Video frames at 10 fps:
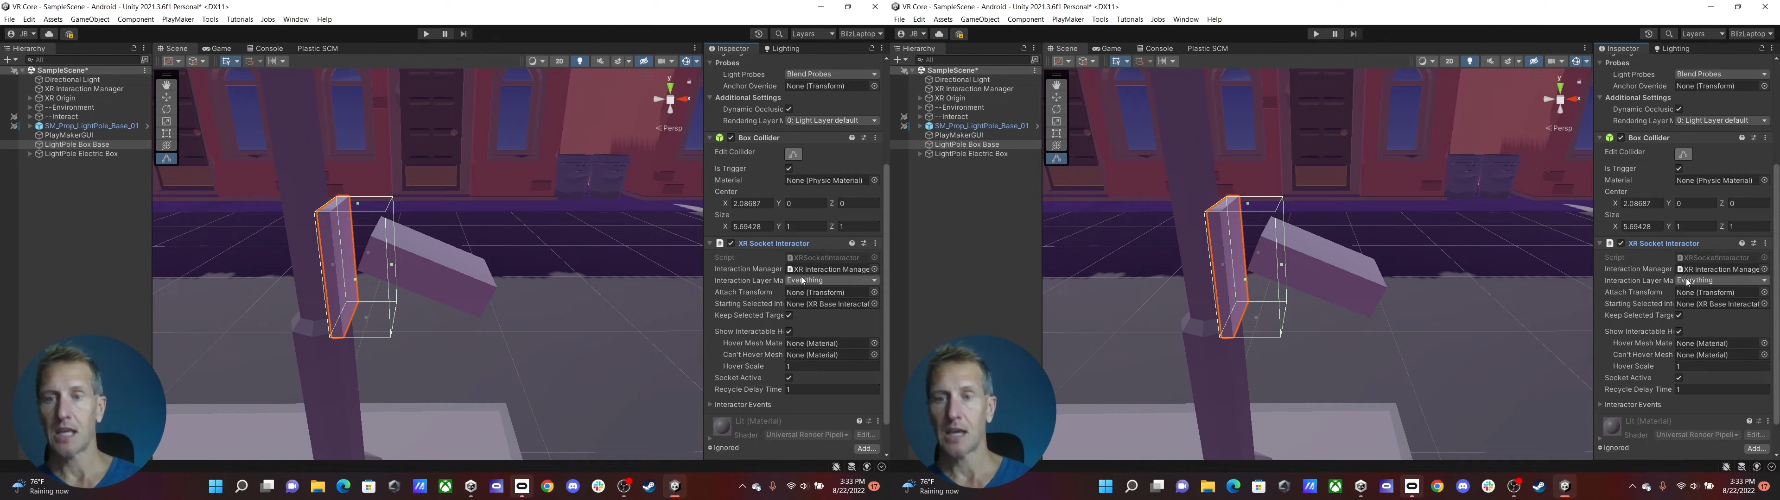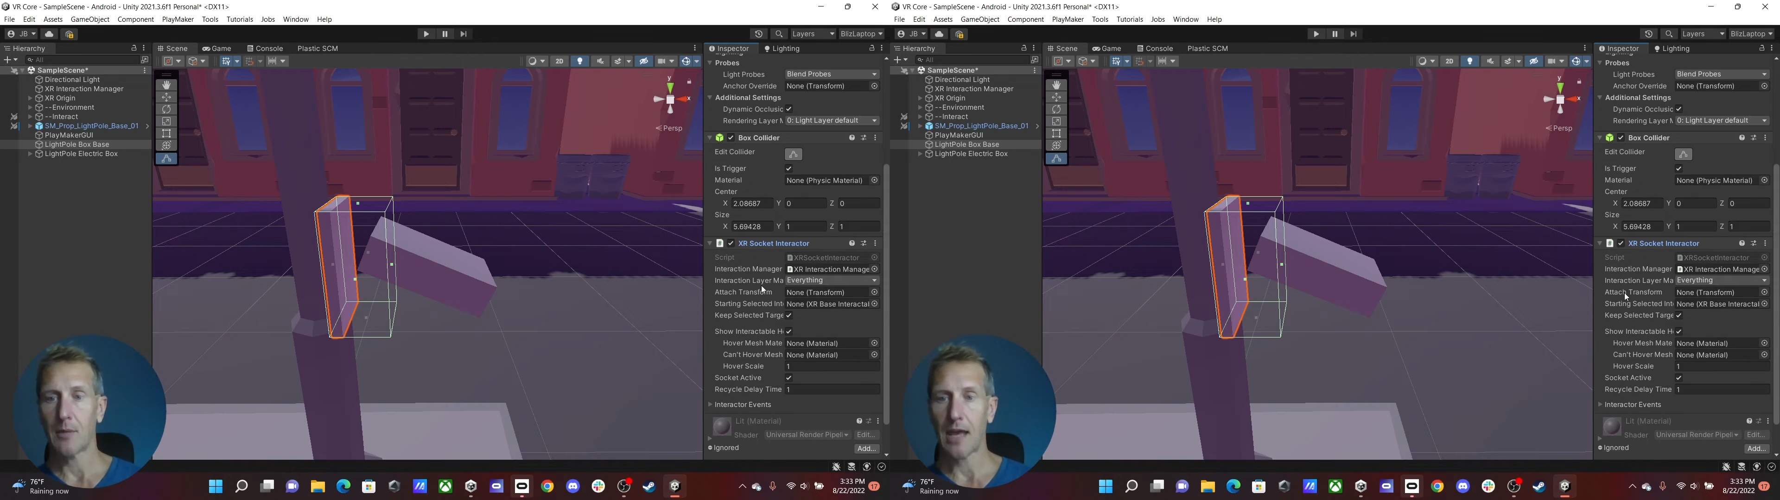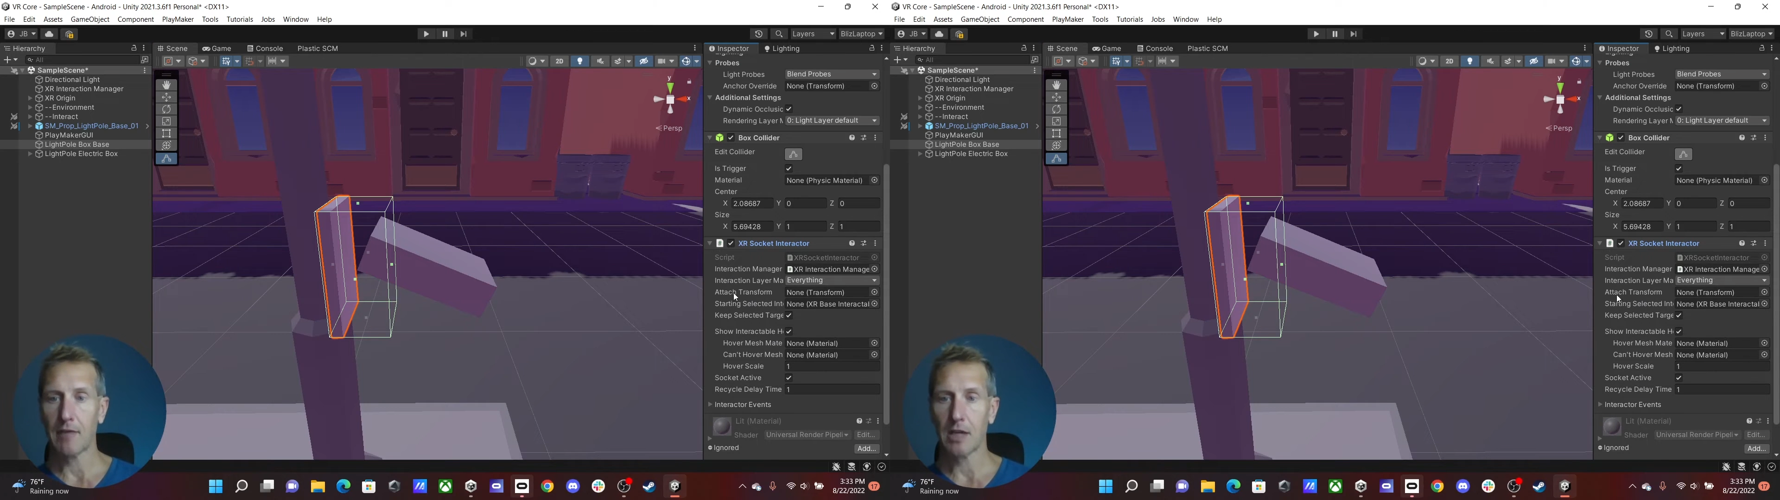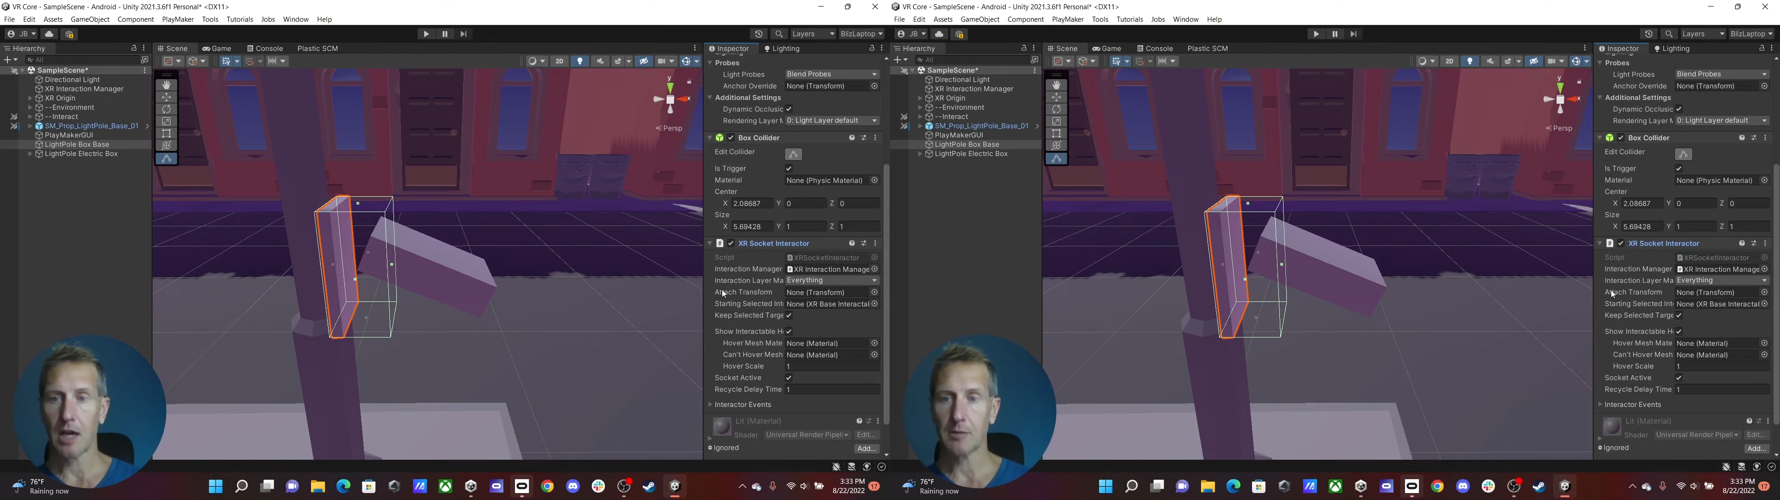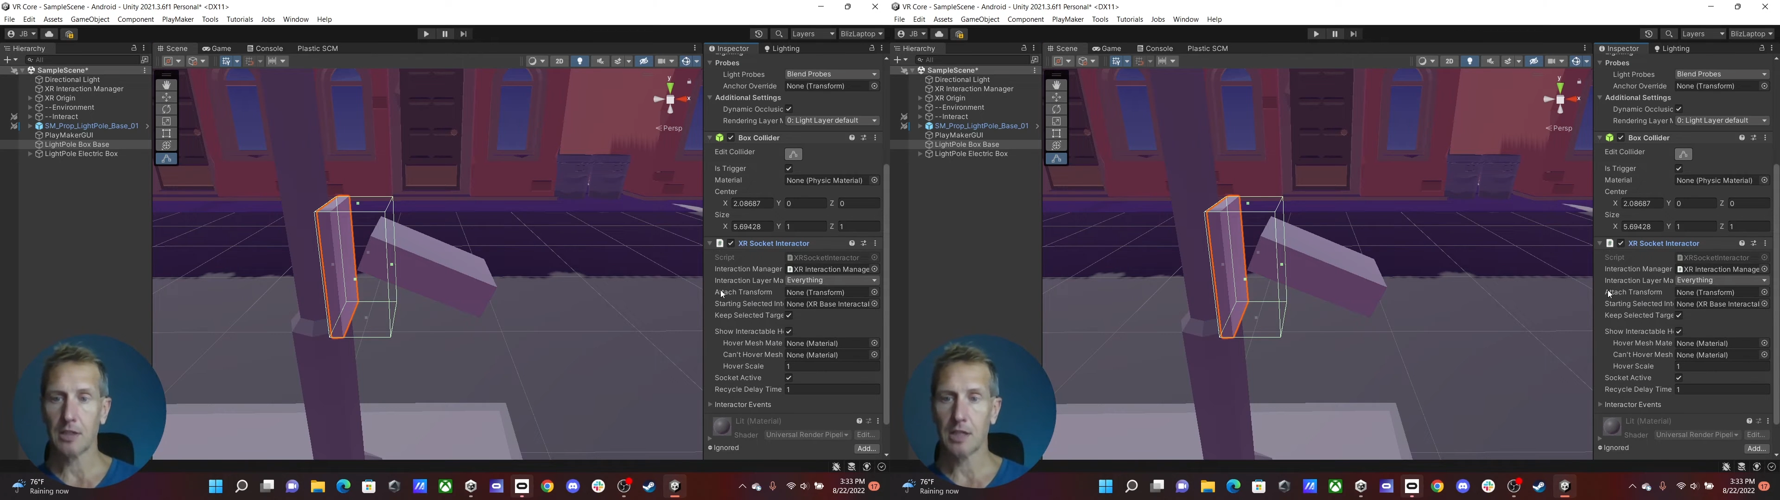And we have an
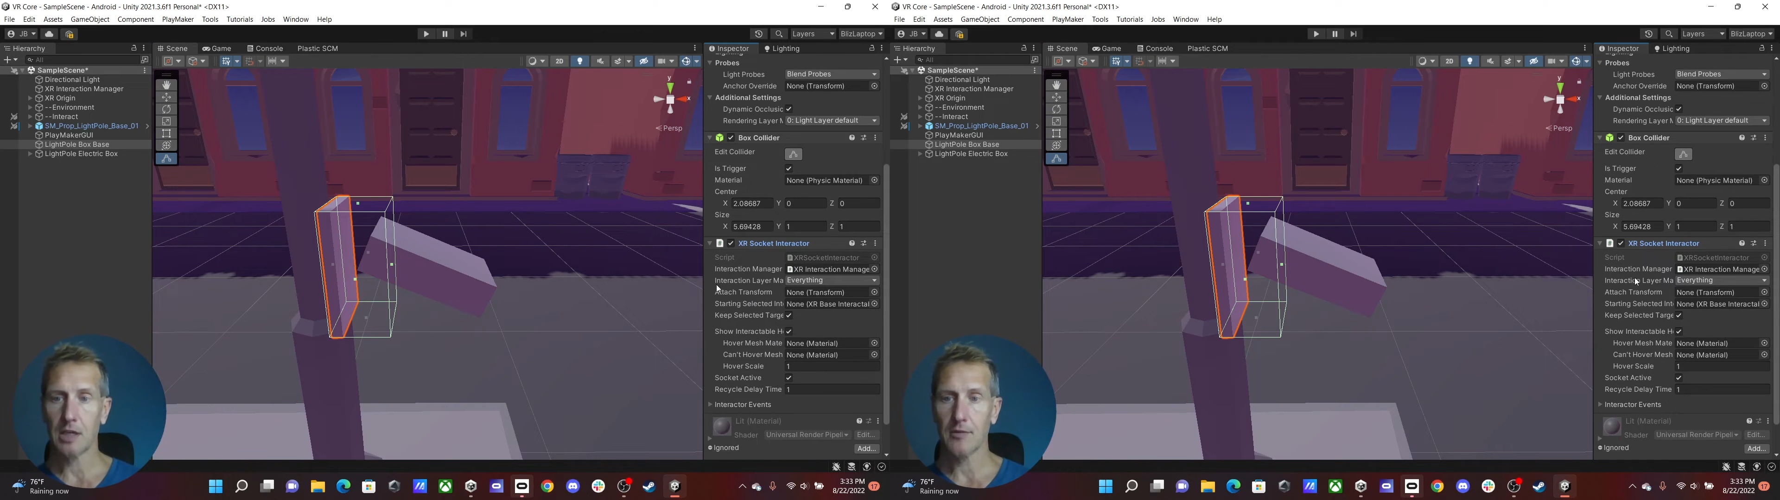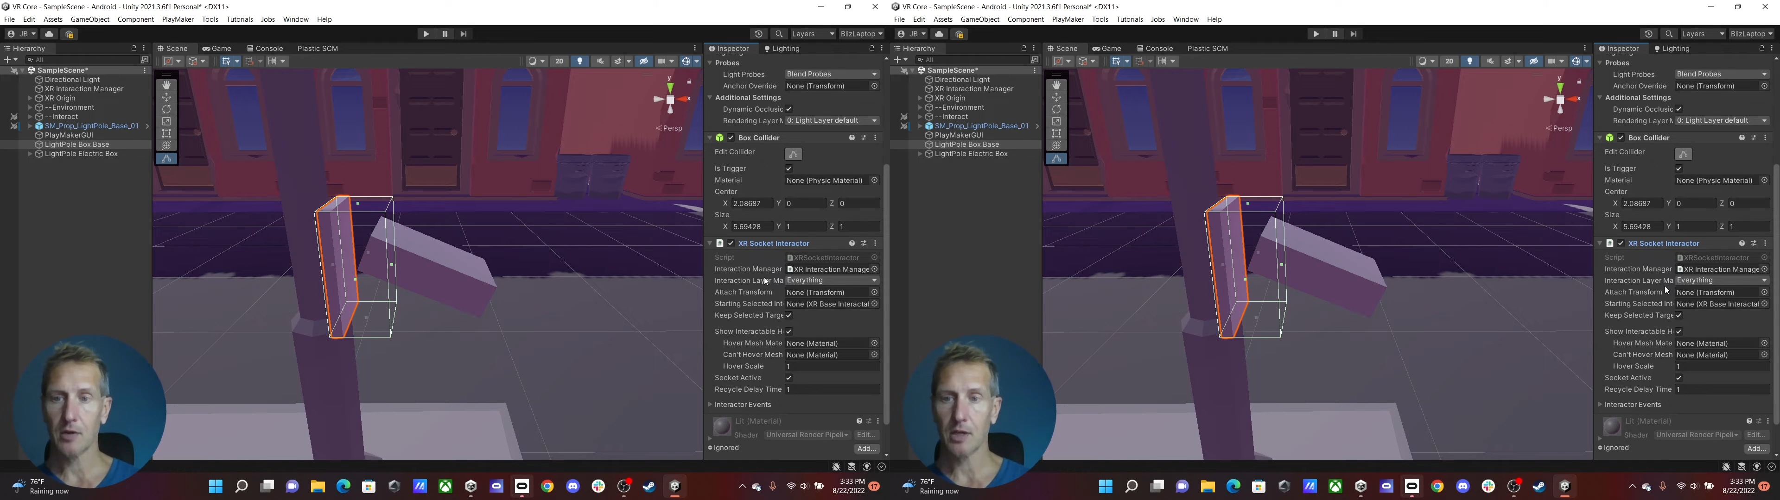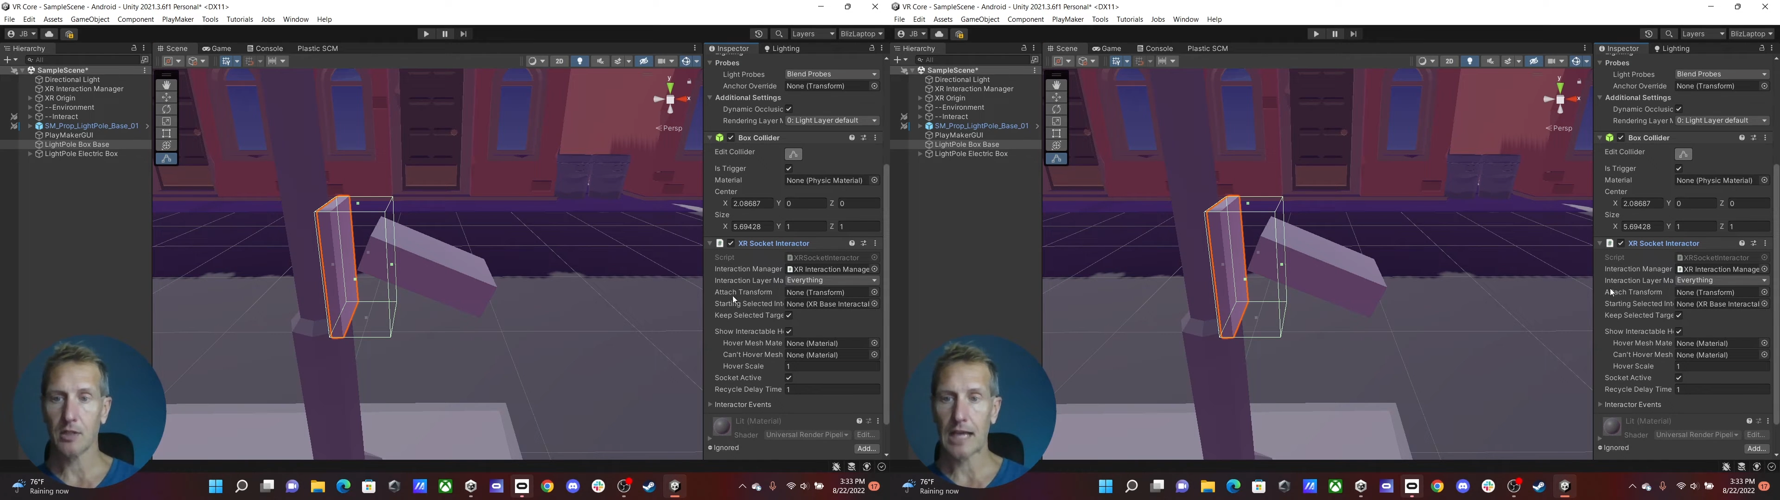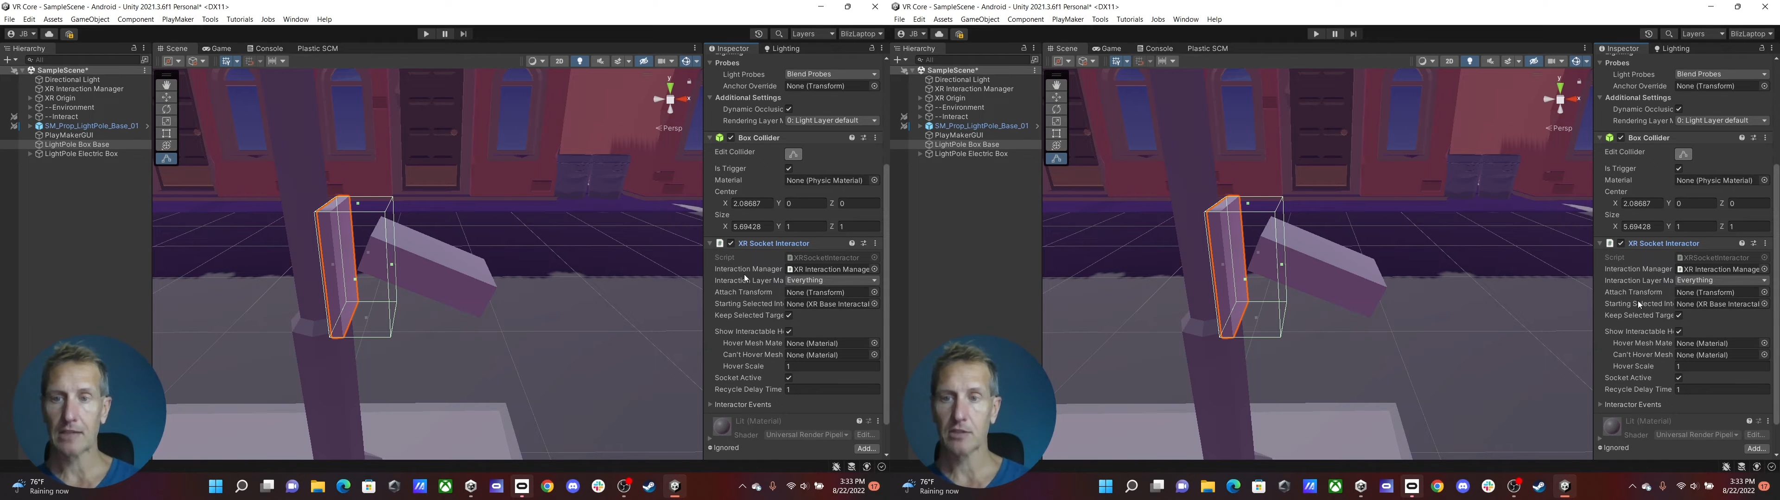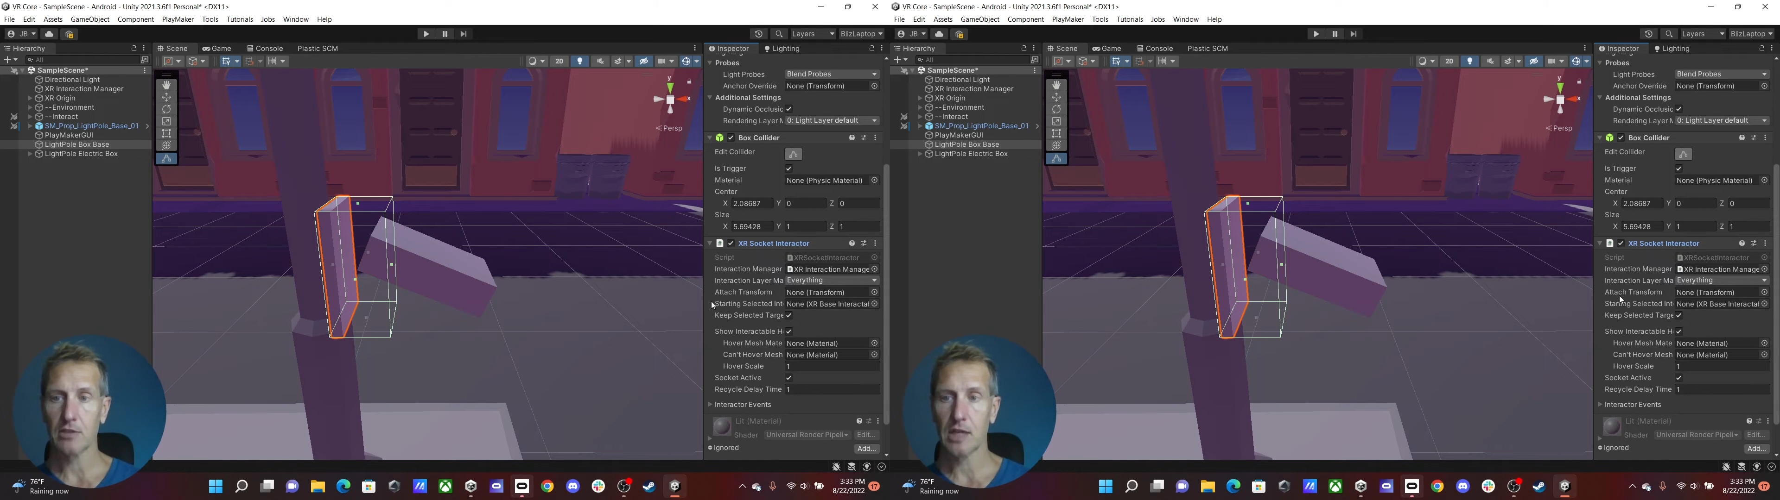option here for attach